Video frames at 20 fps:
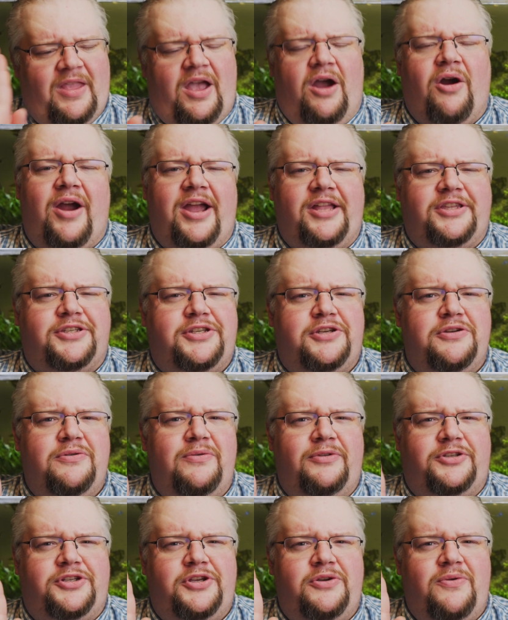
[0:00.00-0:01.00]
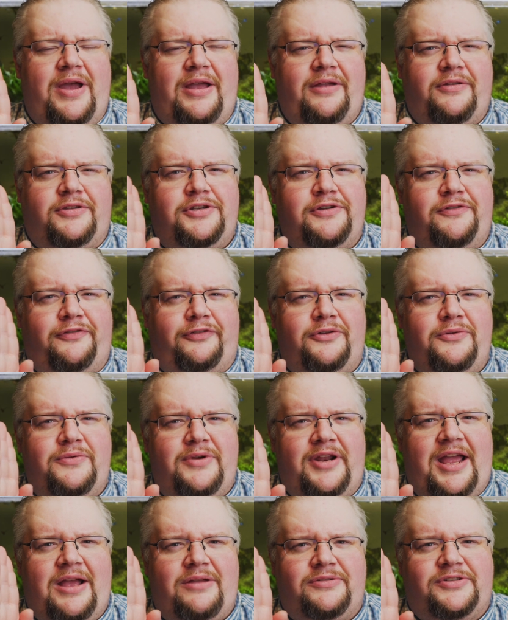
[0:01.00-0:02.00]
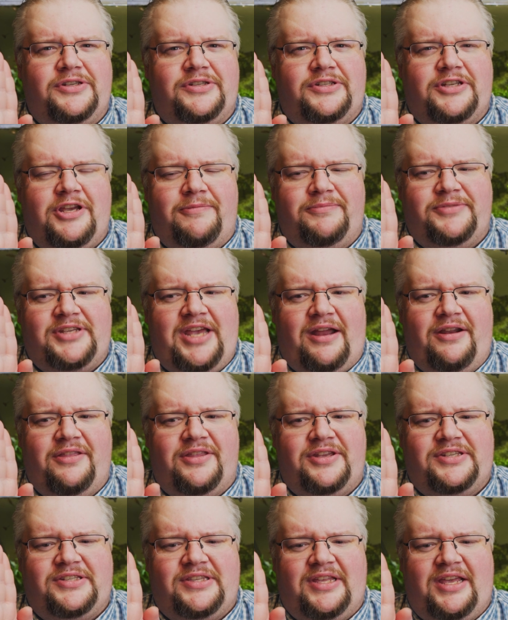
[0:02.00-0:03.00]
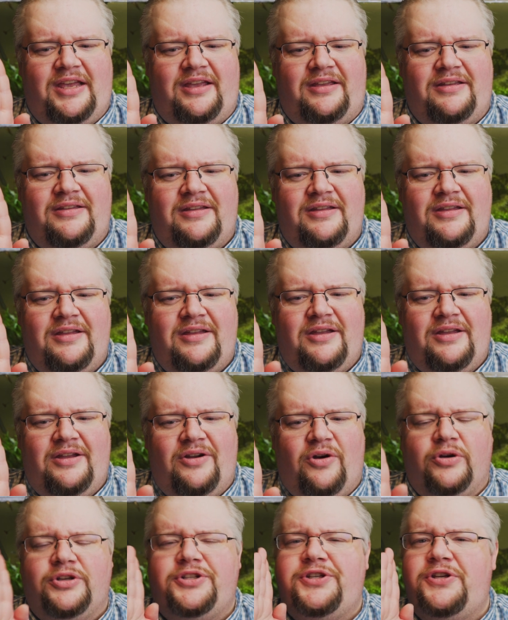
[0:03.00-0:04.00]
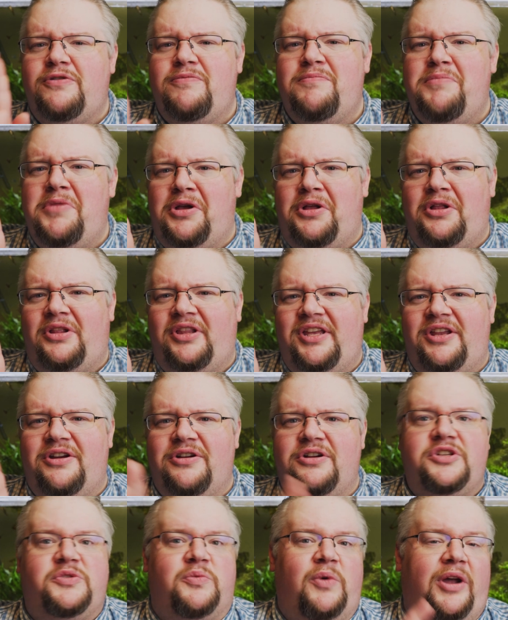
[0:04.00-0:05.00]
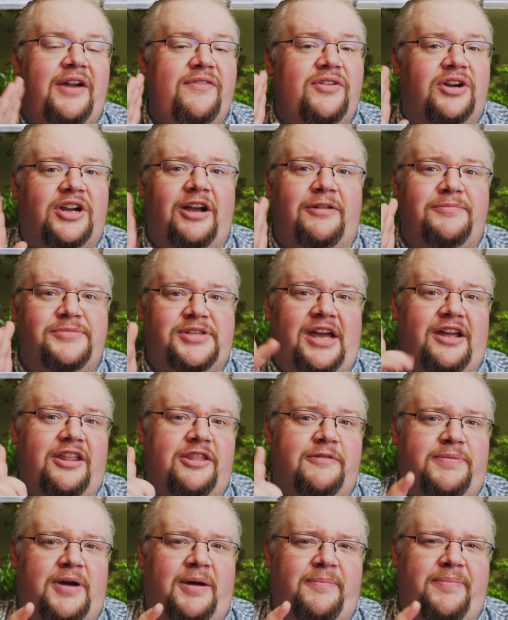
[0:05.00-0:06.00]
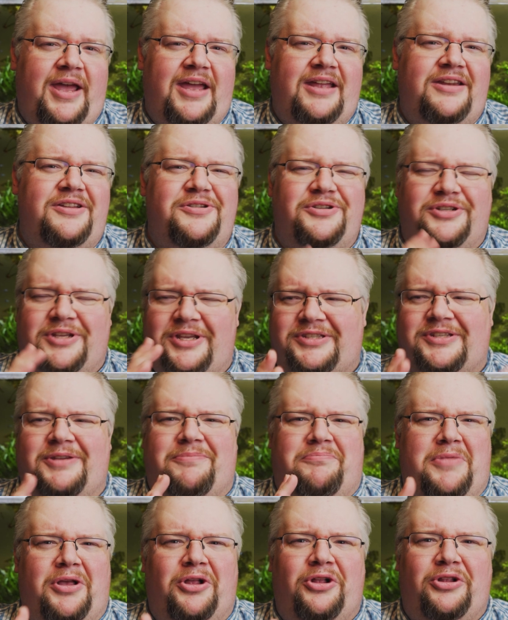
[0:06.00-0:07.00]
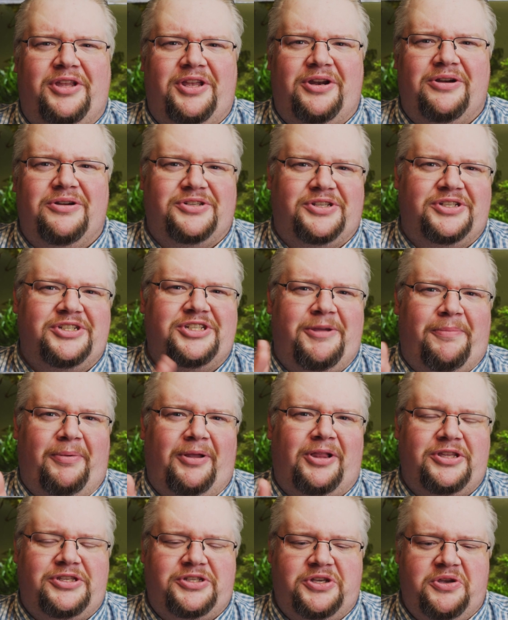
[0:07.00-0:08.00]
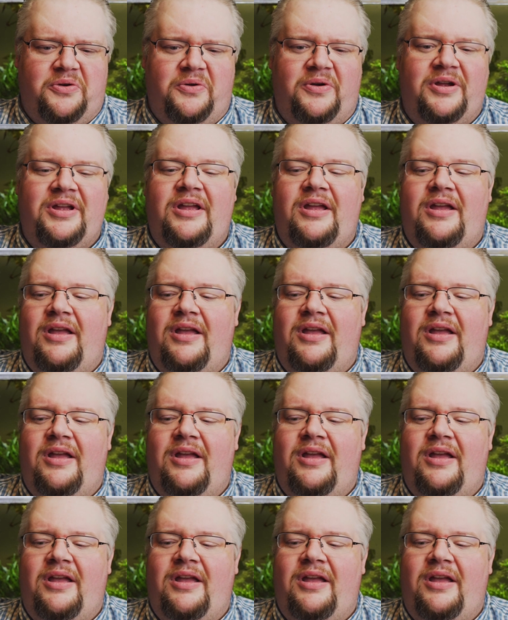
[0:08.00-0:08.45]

all right, two fluid ounces comes out of this thing, or 2 milliliters, whatever comes out of the pump head. Usually it's like milliliters, and it's typically 2.